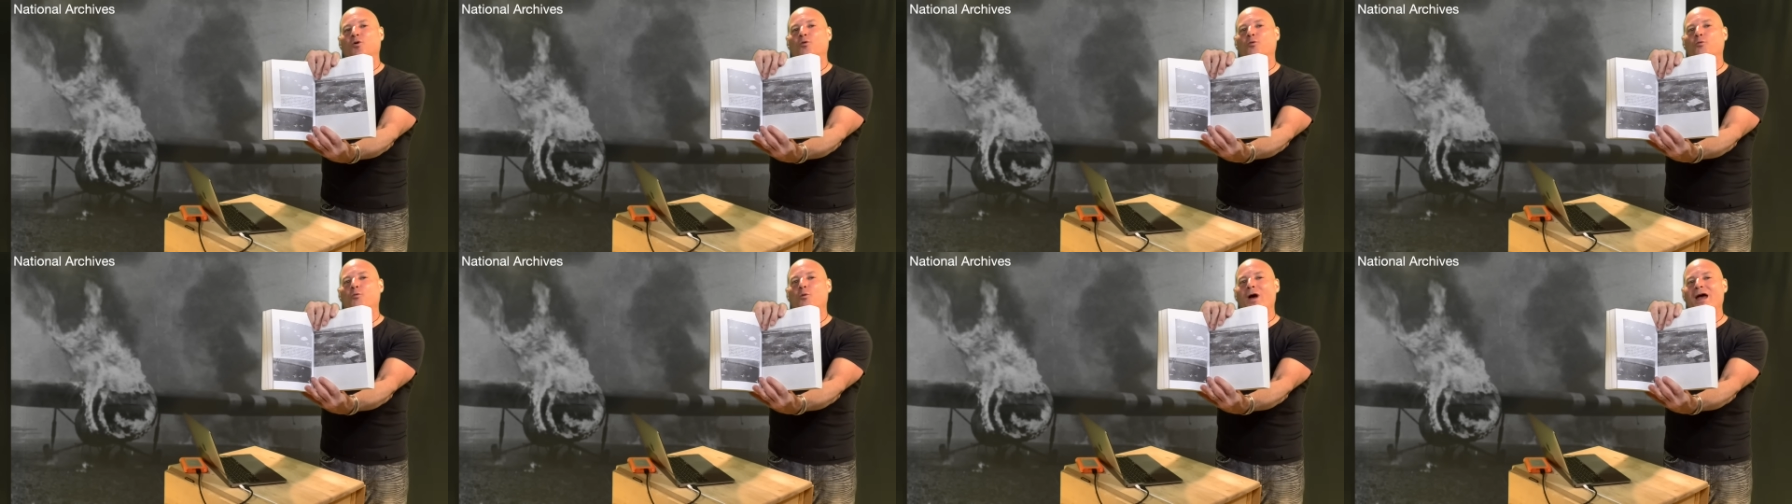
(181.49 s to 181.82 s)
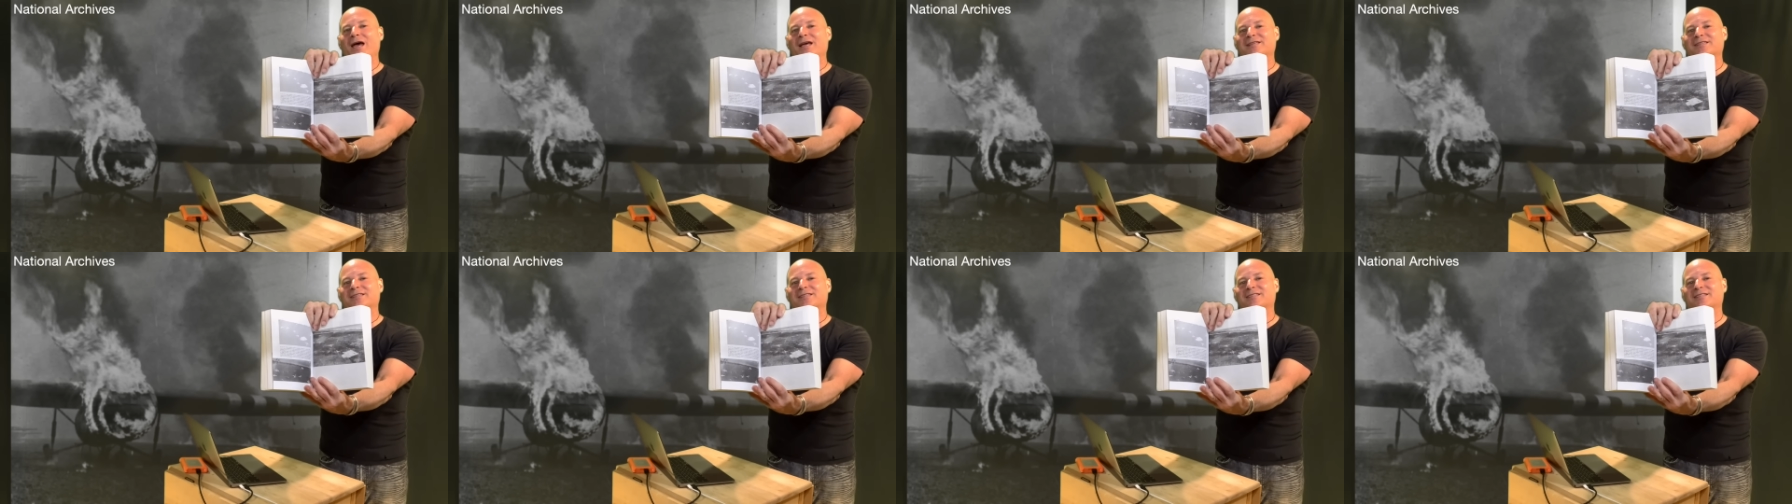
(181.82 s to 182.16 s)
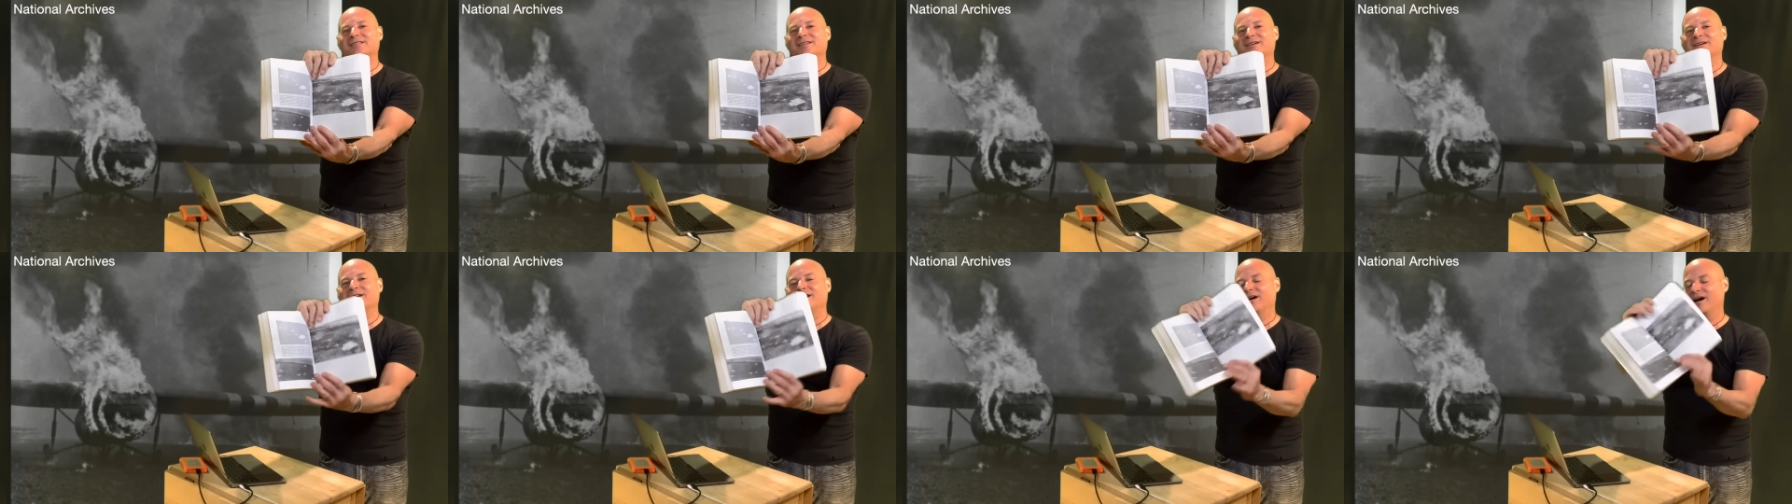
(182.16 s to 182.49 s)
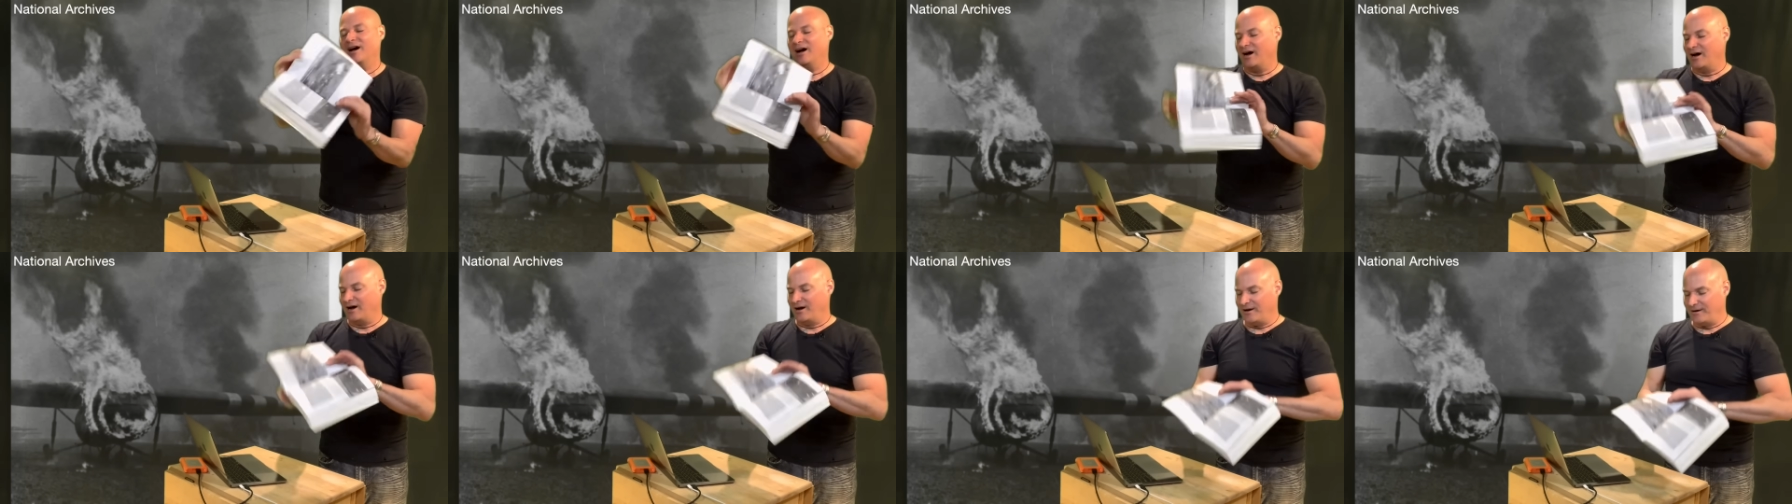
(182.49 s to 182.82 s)
west
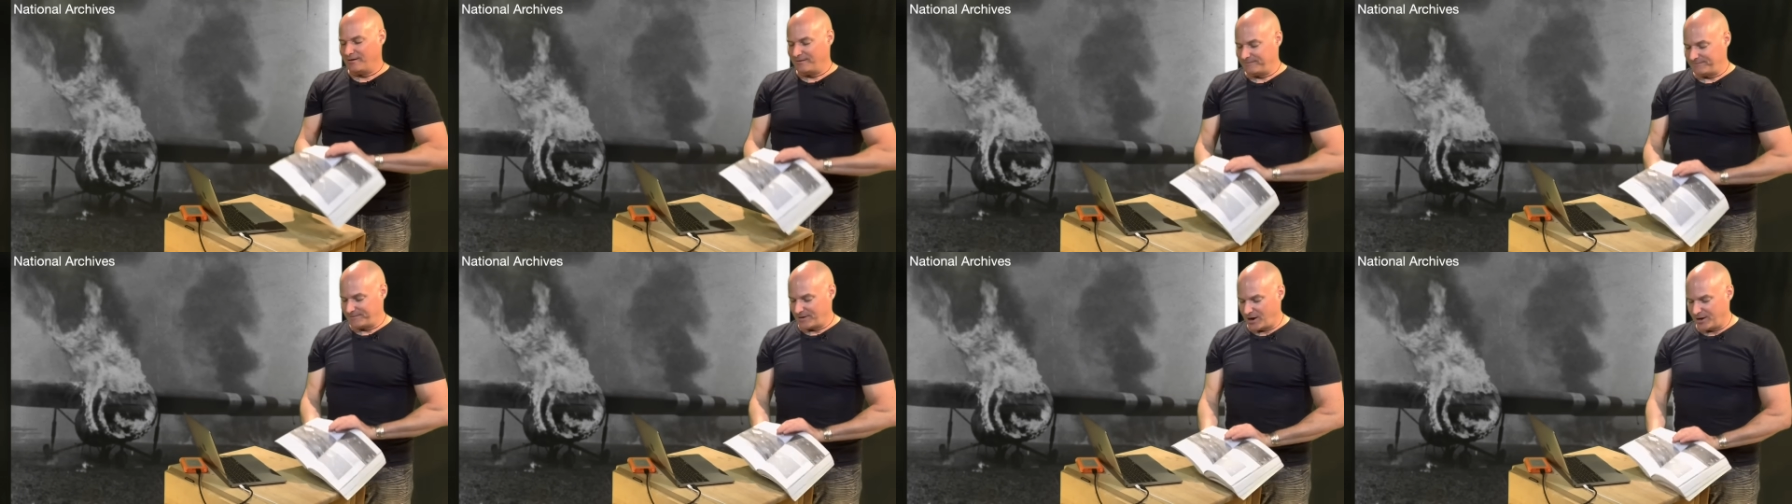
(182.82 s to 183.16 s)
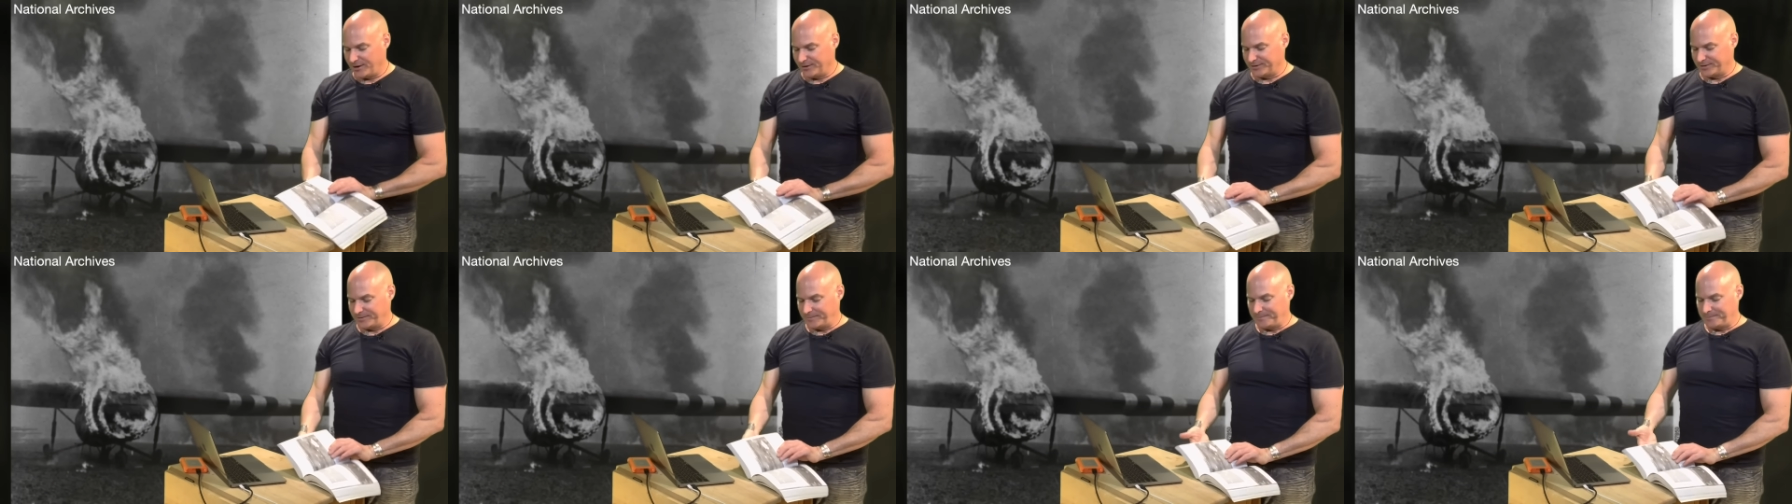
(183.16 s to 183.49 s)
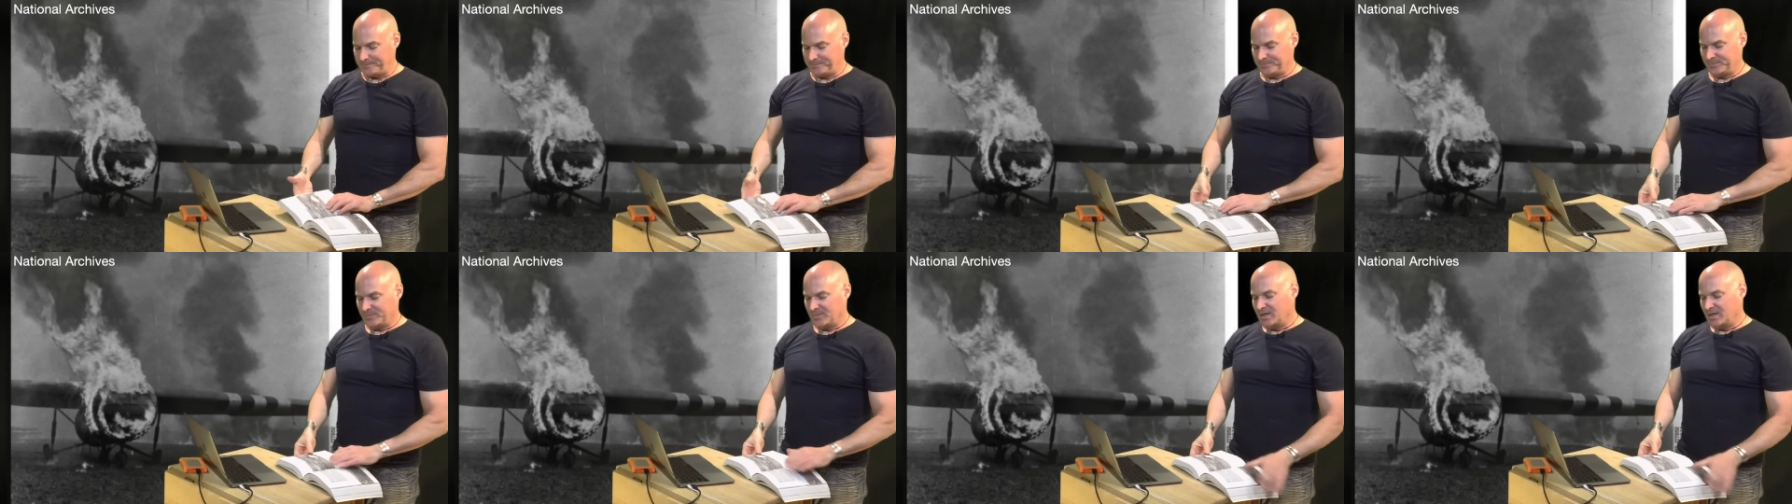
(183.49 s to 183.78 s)
of Arnhem.